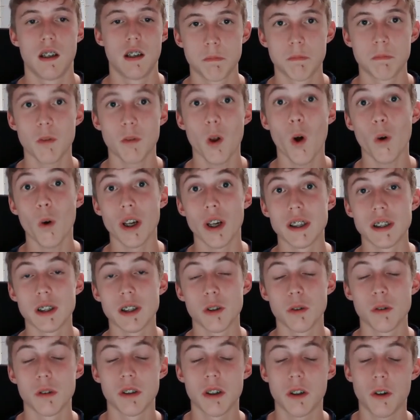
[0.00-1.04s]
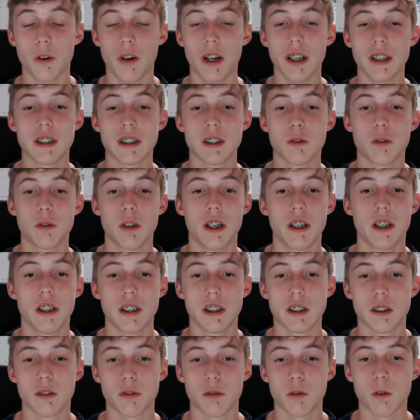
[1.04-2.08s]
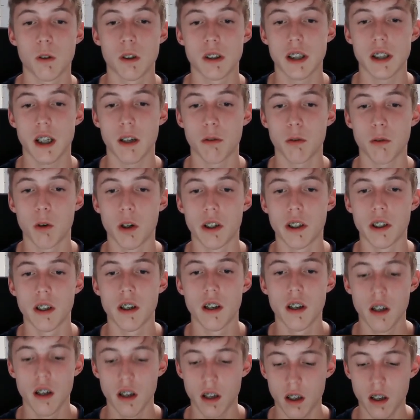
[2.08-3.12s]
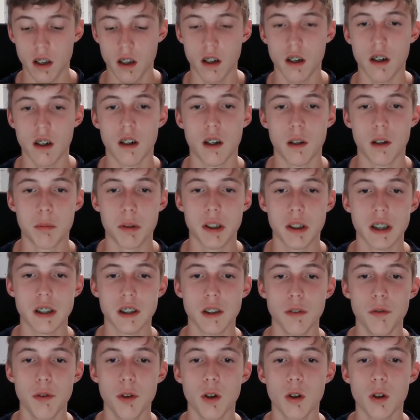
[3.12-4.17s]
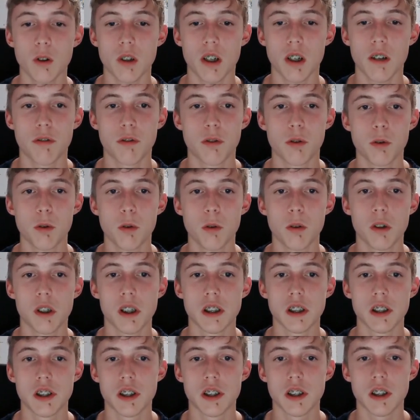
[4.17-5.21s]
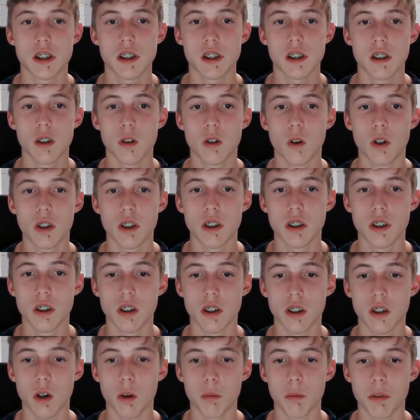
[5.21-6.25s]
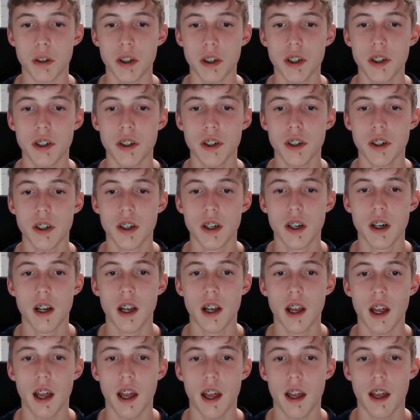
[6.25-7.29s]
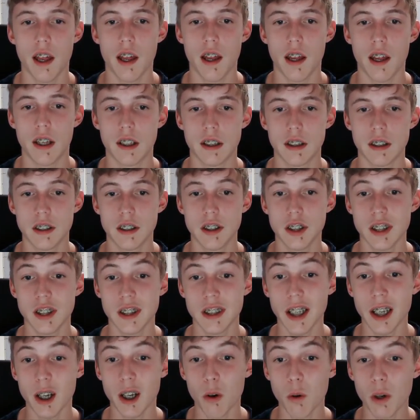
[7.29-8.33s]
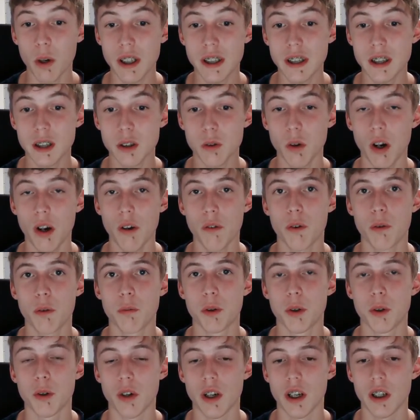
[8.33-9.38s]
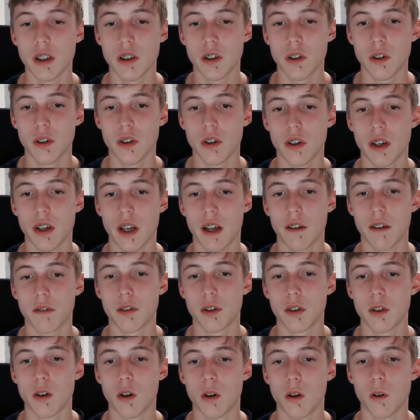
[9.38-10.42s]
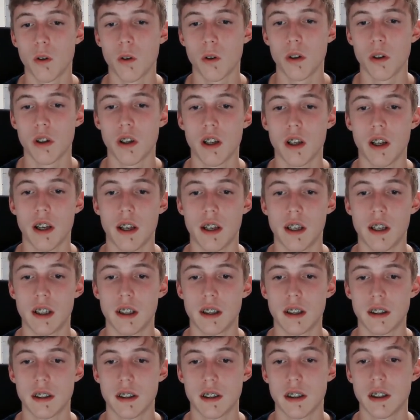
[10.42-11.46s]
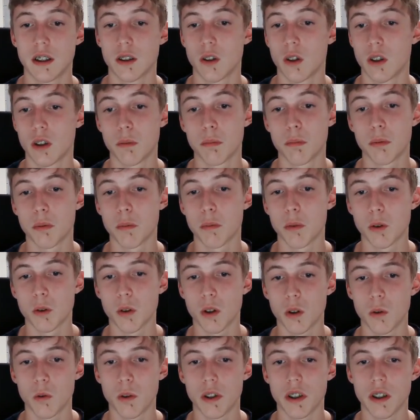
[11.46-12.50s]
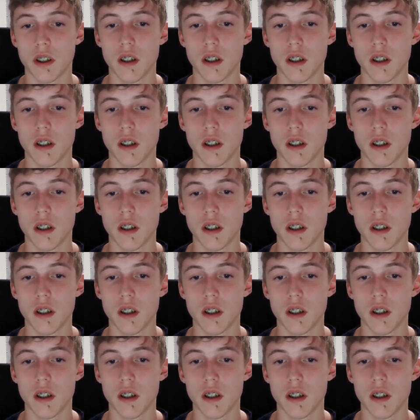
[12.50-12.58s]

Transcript: Okay, so the correct square is of course f1. Because if you go to f2, he's just going to come here and just take away this square from you, and you're gonna have to go, and he's going to promote the queen.